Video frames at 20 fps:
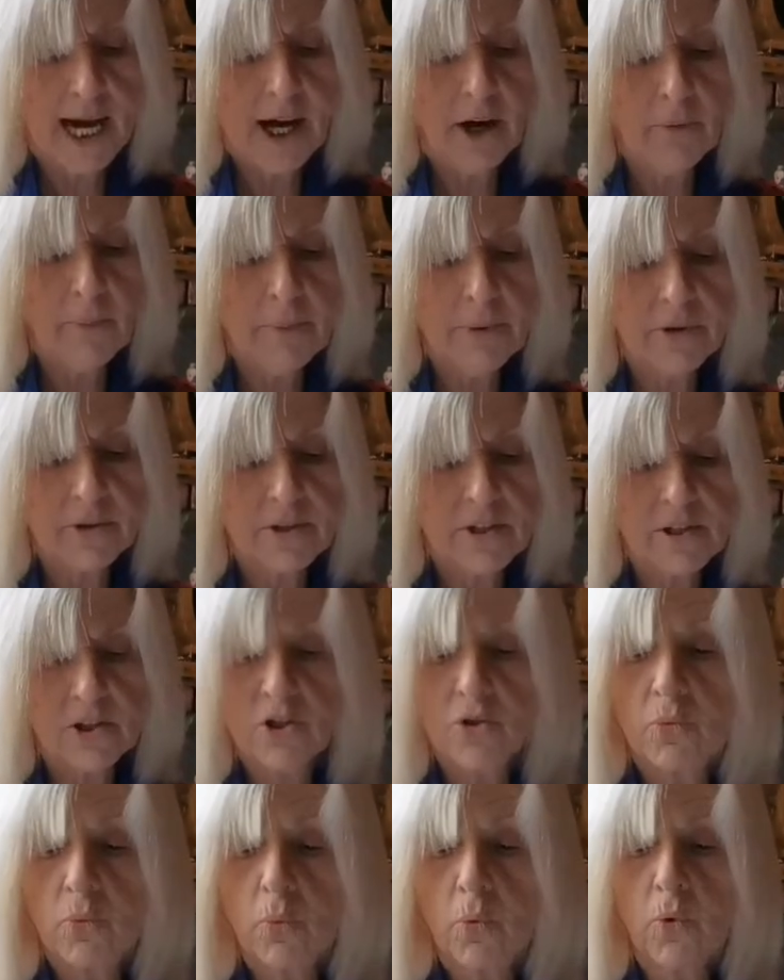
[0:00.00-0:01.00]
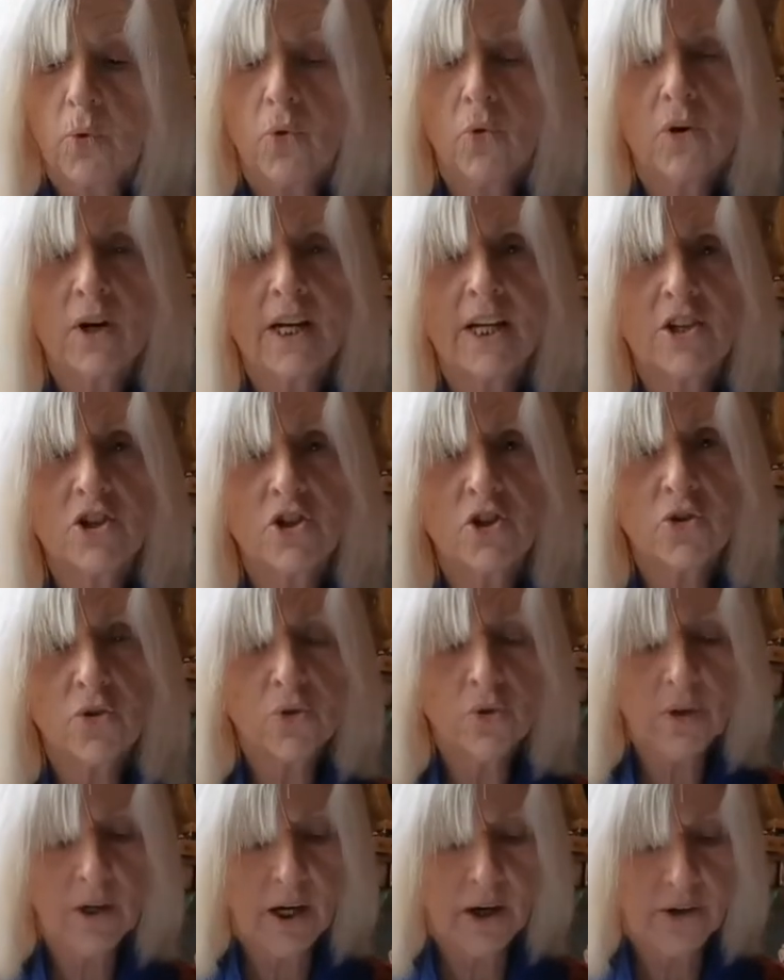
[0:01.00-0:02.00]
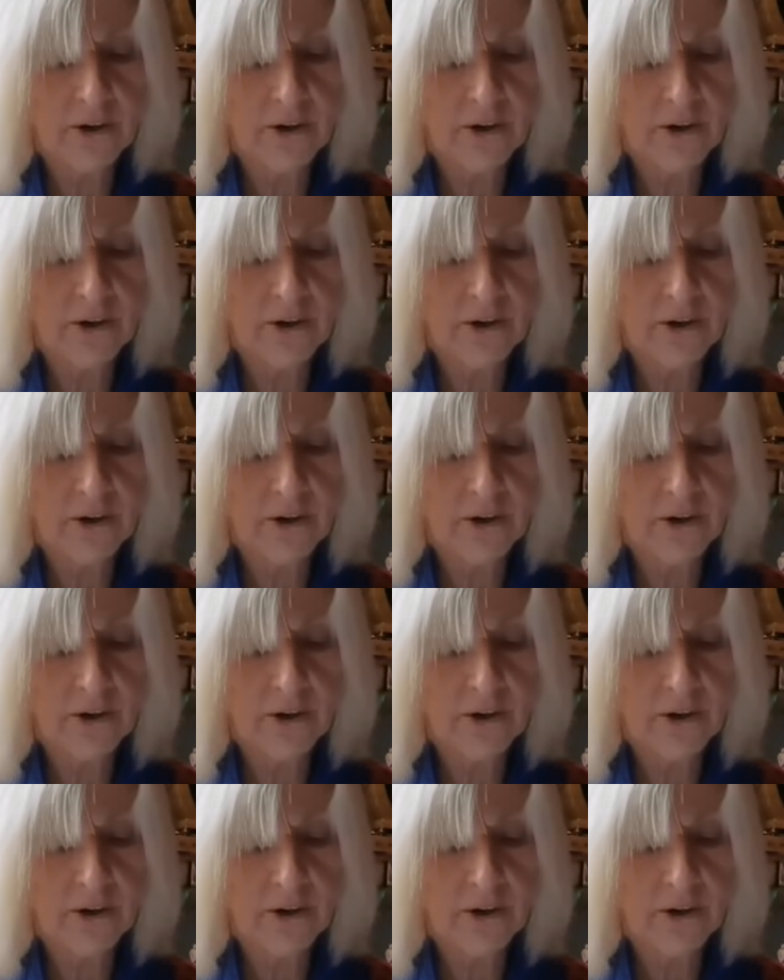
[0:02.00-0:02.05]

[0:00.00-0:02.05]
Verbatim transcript: Help us to walk in your